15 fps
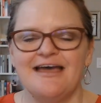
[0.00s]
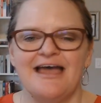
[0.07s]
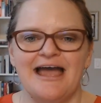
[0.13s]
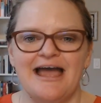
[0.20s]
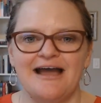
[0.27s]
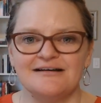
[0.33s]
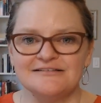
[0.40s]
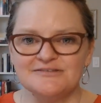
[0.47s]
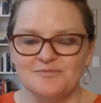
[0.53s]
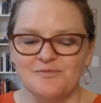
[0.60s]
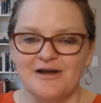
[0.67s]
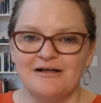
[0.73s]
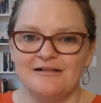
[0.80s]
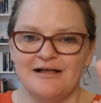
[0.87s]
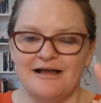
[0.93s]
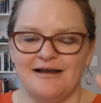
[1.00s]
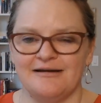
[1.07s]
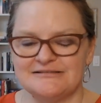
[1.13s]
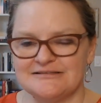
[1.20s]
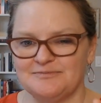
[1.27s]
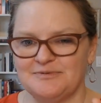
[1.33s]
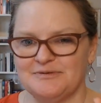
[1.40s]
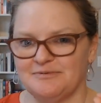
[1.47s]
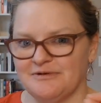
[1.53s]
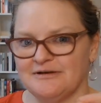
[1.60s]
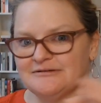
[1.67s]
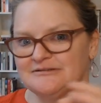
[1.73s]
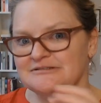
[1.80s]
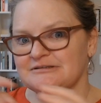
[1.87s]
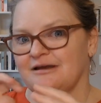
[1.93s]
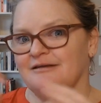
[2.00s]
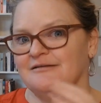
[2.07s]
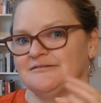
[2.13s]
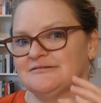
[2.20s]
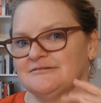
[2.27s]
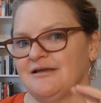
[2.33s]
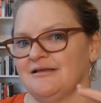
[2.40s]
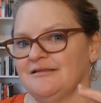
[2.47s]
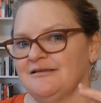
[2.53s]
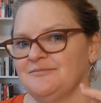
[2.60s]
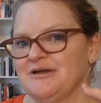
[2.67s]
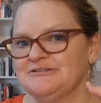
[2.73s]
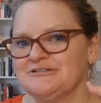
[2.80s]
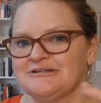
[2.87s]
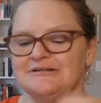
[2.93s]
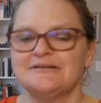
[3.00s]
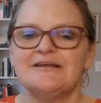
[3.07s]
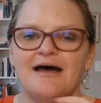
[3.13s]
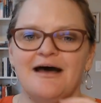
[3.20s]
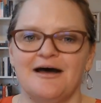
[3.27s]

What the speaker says: as well as the people I just kind of slightly mentioned.